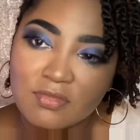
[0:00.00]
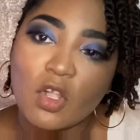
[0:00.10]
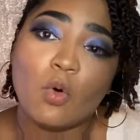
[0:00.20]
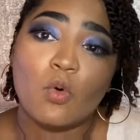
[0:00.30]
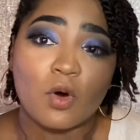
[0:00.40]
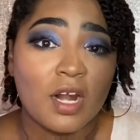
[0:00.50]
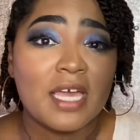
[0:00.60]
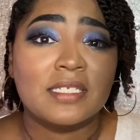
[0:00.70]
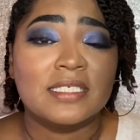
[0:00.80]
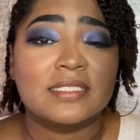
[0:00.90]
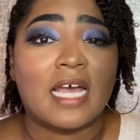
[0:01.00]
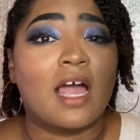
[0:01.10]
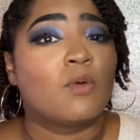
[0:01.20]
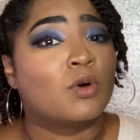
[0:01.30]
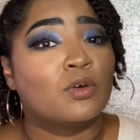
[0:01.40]
Or at least I
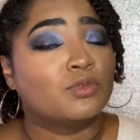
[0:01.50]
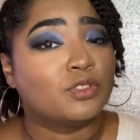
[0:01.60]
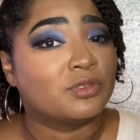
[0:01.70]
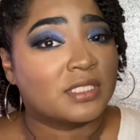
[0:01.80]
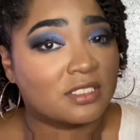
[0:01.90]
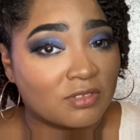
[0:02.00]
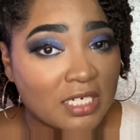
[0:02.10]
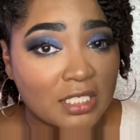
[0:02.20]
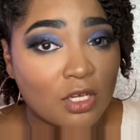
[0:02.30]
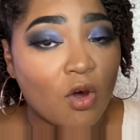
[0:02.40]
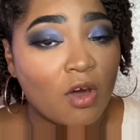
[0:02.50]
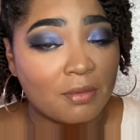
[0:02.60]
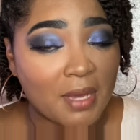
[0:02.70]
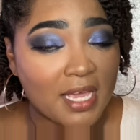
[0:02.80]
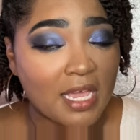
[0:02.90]
won't use it directly on
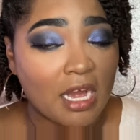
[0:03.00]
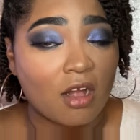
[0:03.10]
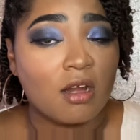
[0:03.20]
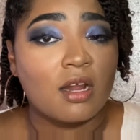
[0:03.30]
my hair.